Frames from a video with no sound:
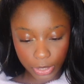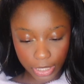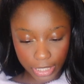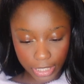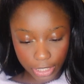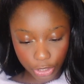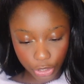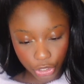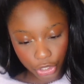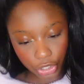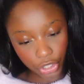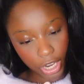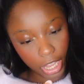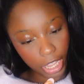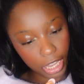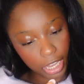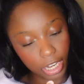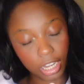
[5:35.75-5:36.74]
in
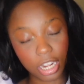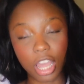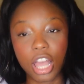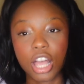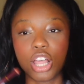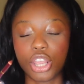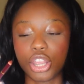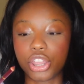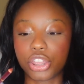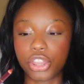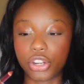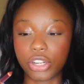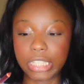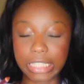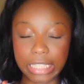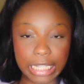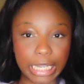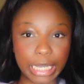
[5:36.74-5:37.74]
shade
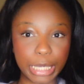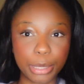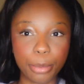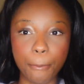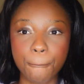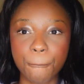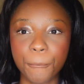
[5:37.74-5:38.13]
13.